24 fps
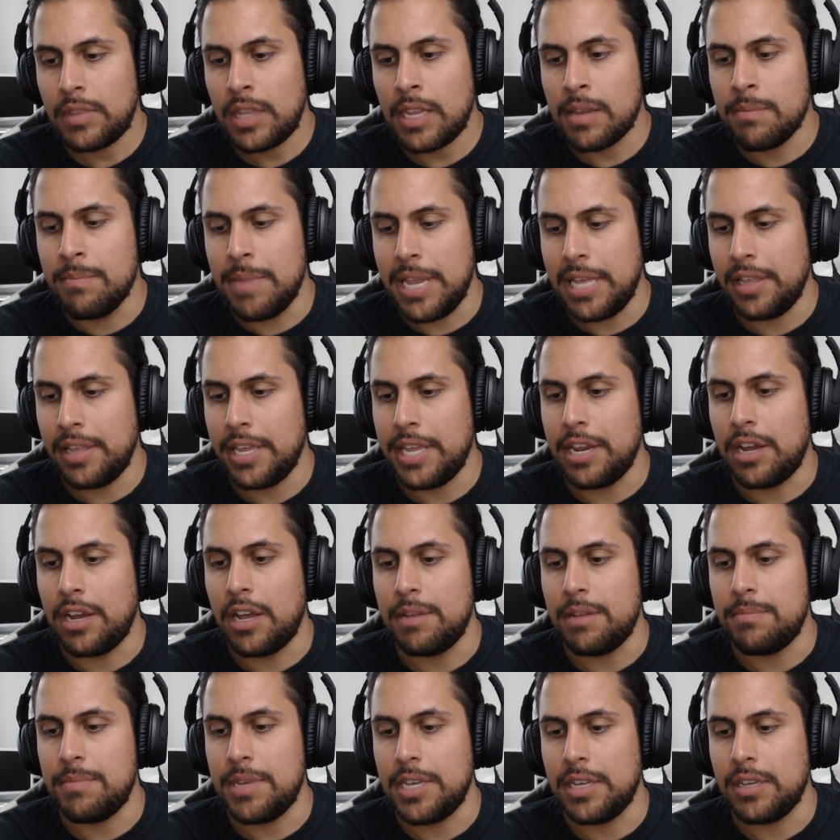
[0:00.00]
melee it
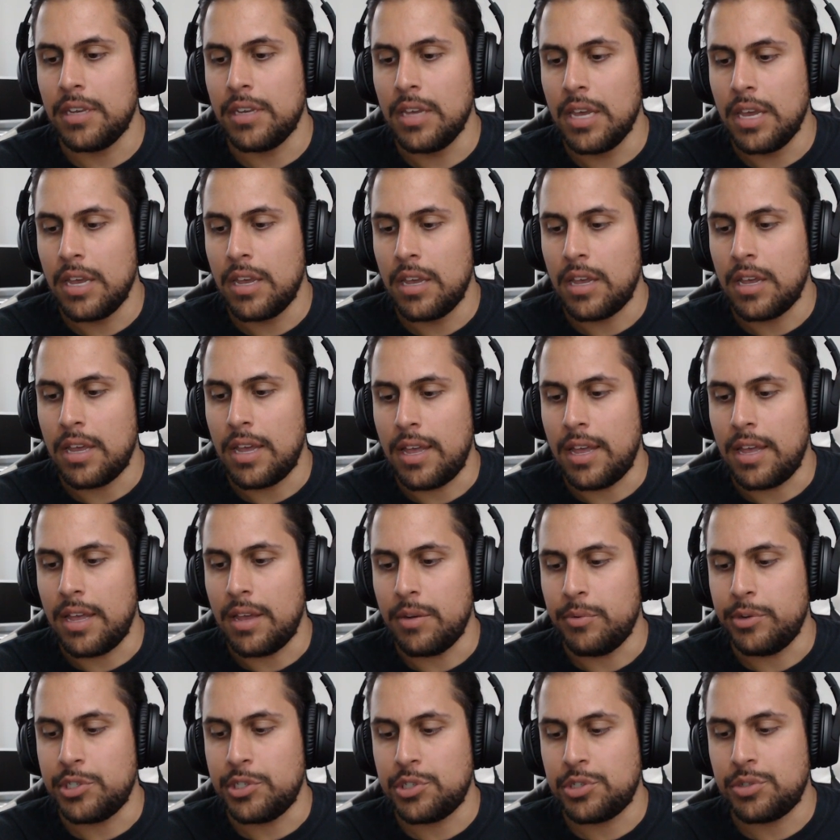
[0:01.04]
on me uh,
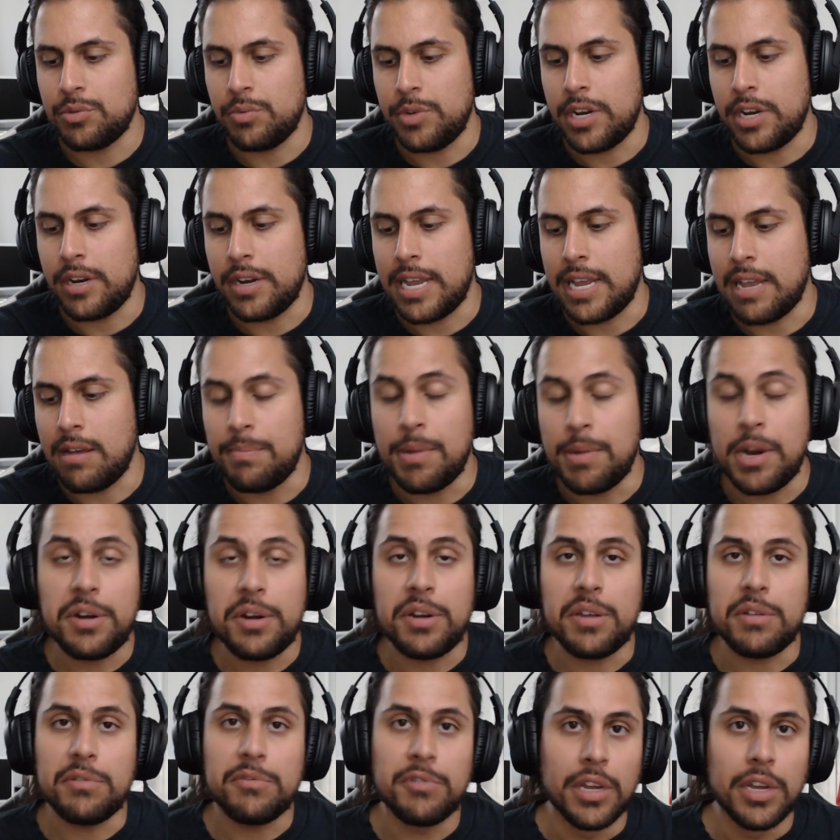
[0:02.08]
which we are now a part
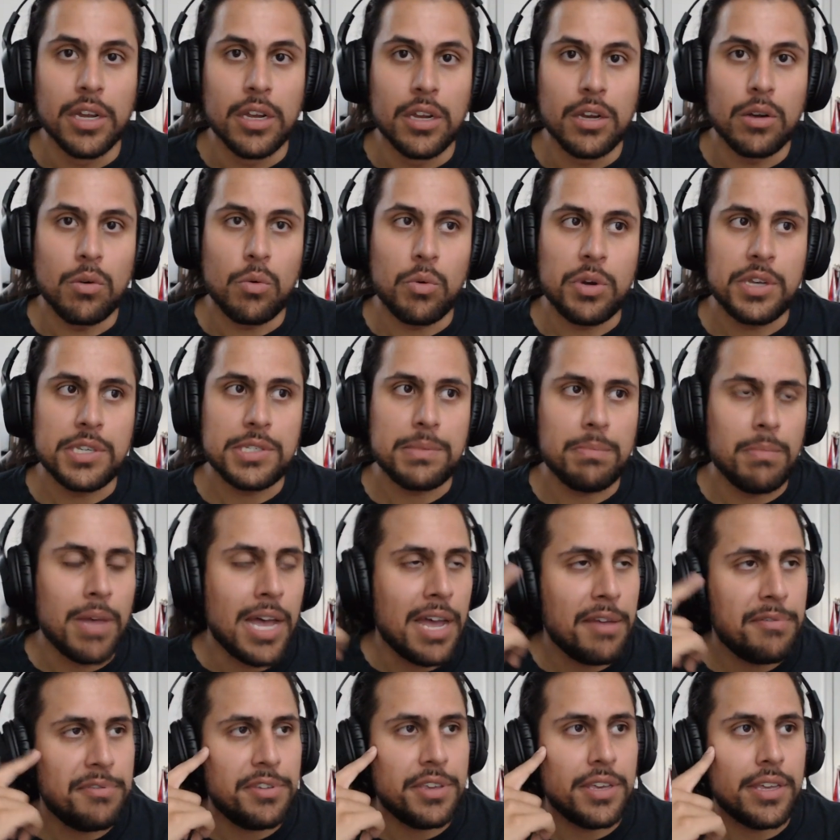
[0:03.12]
of was
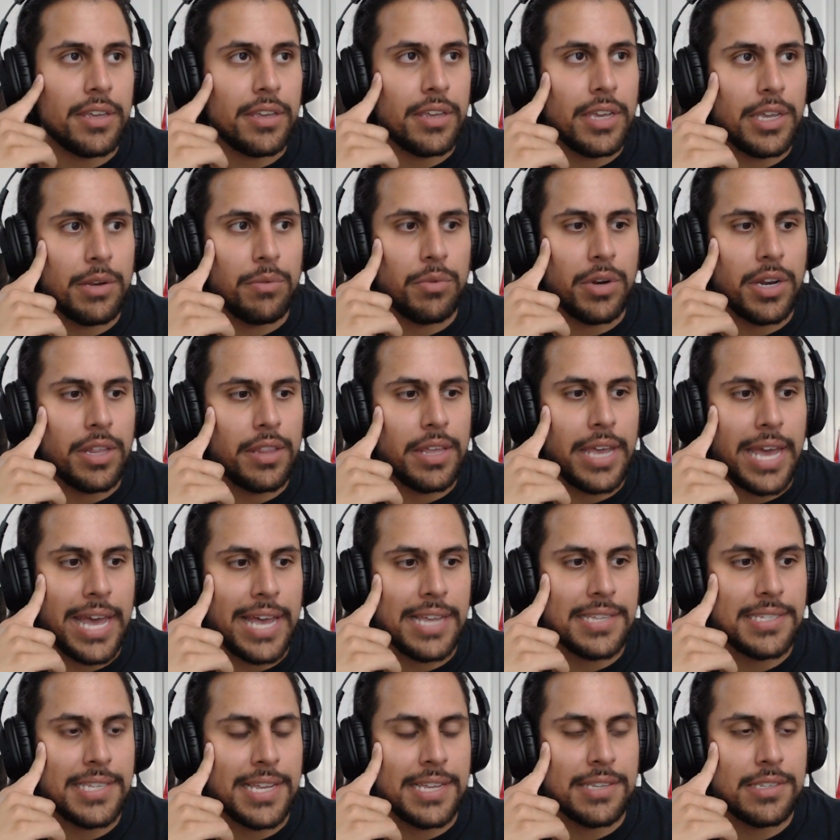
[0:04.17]
mafia in one of the
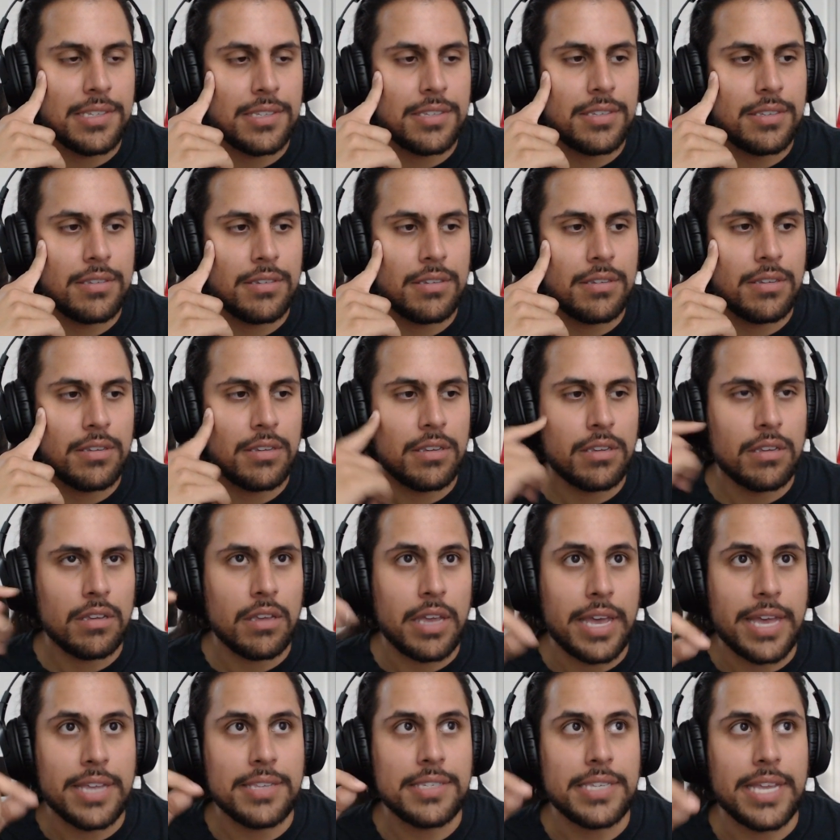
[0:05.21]
ss
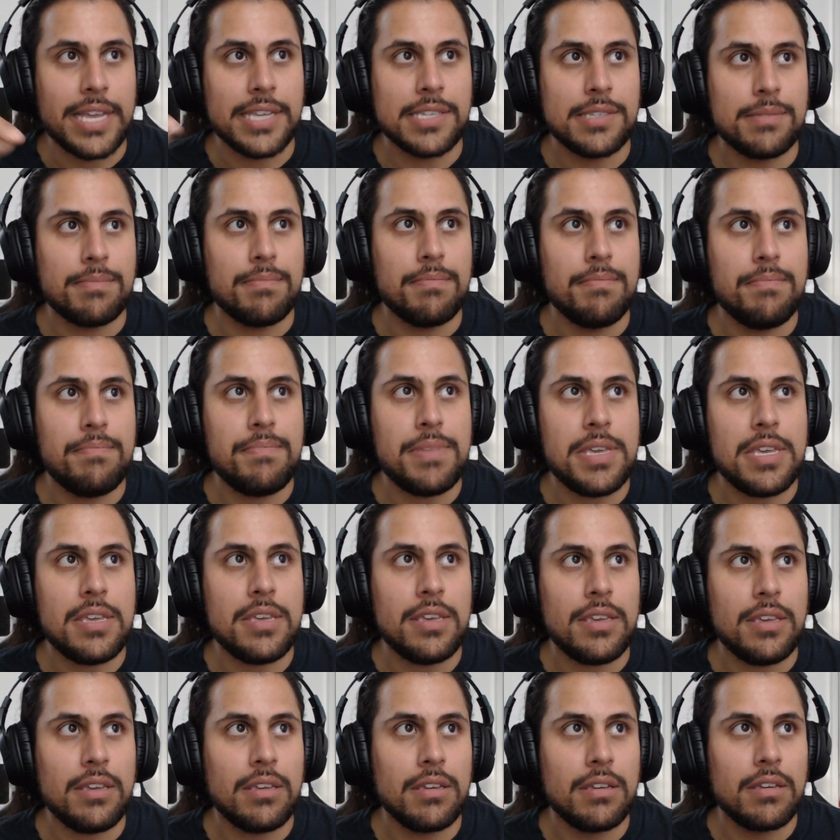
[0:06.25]

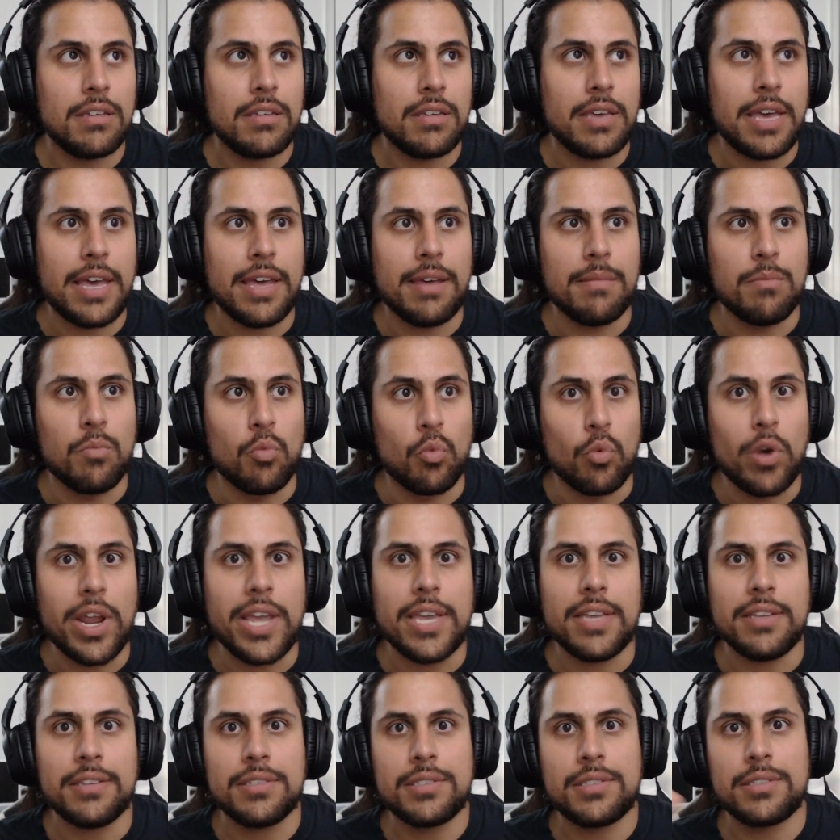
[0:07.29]
ssbm
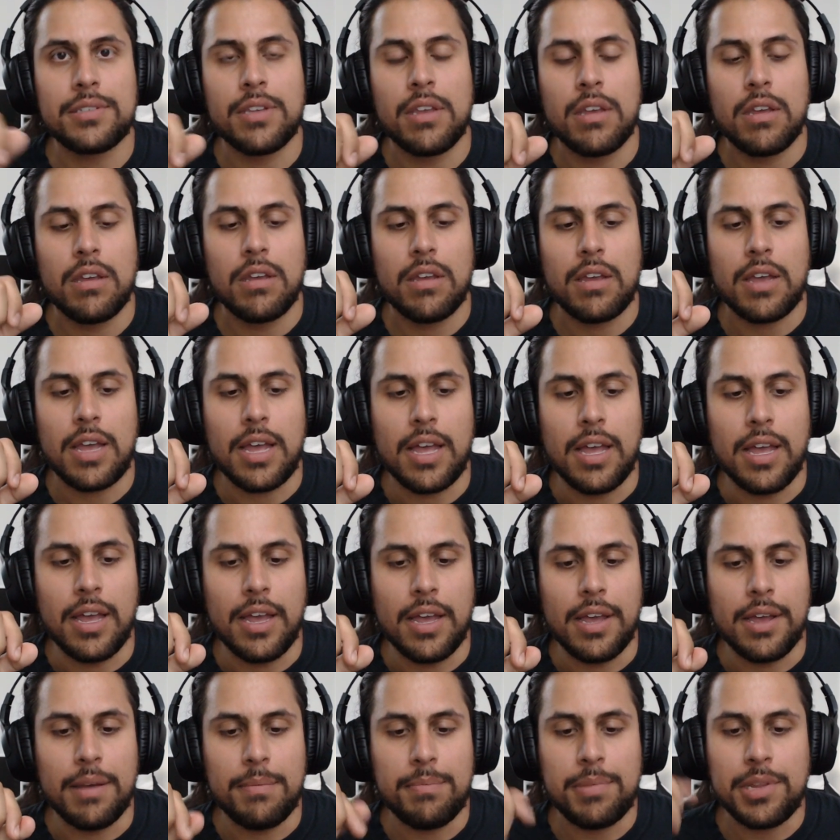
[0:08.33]
ranks
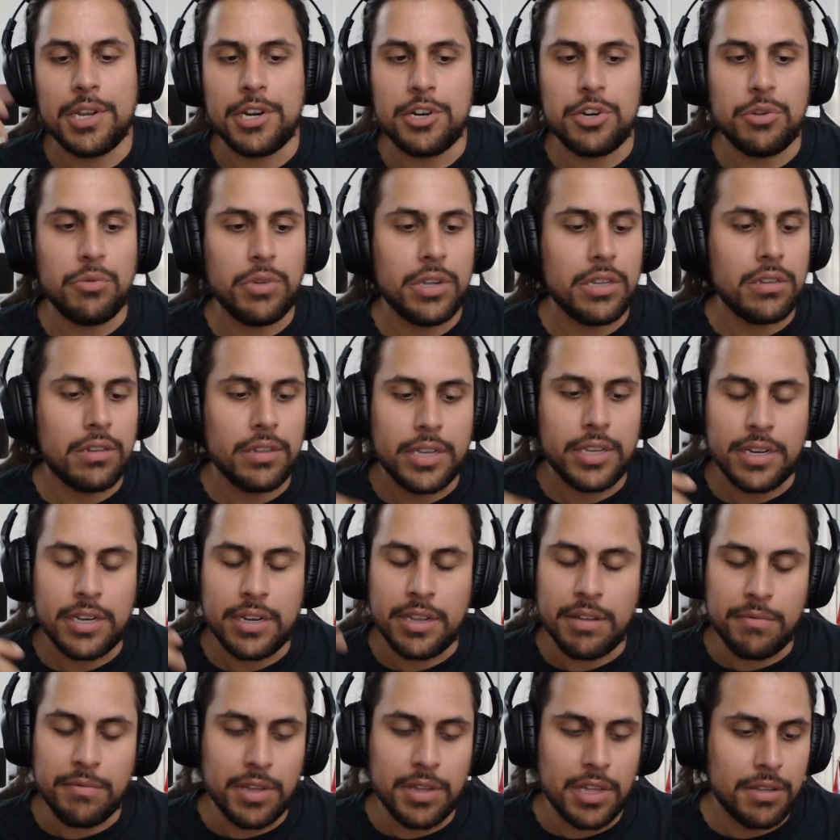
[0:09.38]
uh, player new england
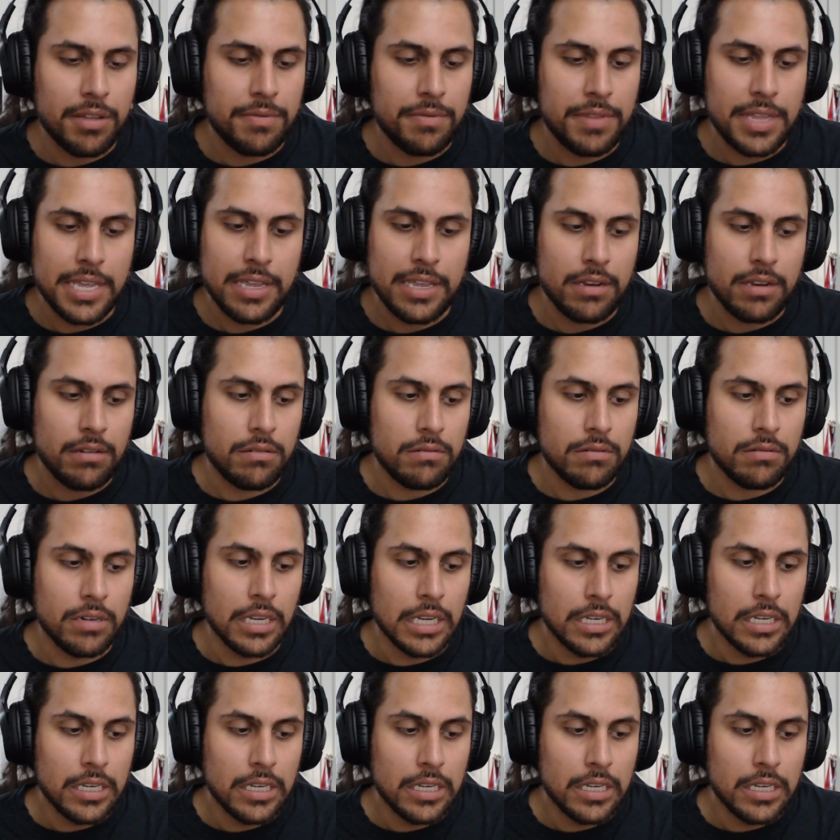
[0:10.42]
involved in